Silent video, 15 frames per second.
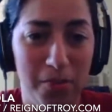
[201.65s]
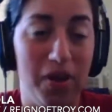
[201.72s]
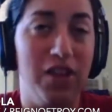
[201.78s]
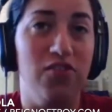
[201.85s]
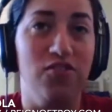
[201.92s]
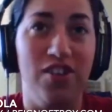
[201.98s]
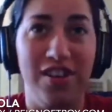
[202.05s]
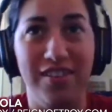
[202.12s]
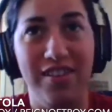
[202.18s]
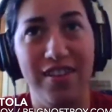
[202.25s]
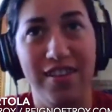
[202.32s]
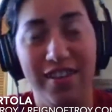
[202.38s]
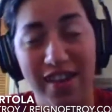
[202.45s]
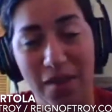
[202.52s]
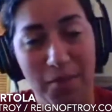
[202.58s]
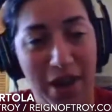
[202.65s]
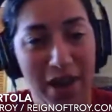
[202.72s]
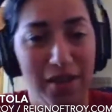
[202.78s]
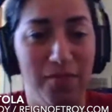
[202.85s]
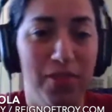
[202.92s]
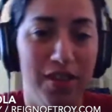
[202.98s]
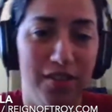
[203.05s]
but JT came
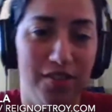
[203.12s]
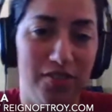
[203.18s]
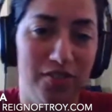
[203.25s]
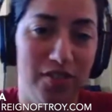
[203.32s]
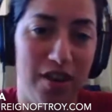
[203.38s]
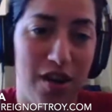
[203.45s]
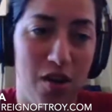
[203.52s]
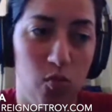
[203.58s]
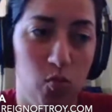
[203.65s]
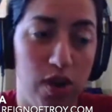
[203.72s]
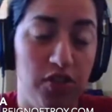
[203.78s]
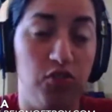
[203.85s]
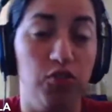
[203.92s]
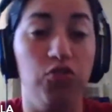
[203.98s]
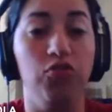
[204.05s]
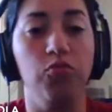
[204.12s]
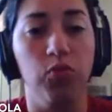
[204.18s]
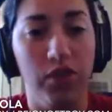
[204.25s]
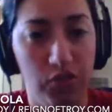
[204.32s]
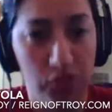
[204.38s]
out of this once